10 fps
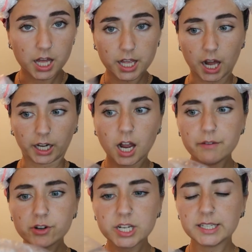You gotta
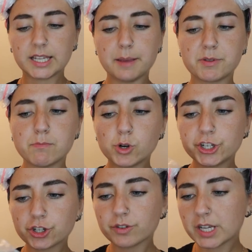cover it to keep the
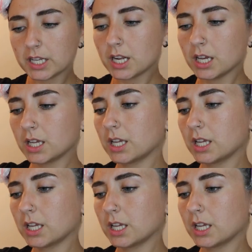moisture in.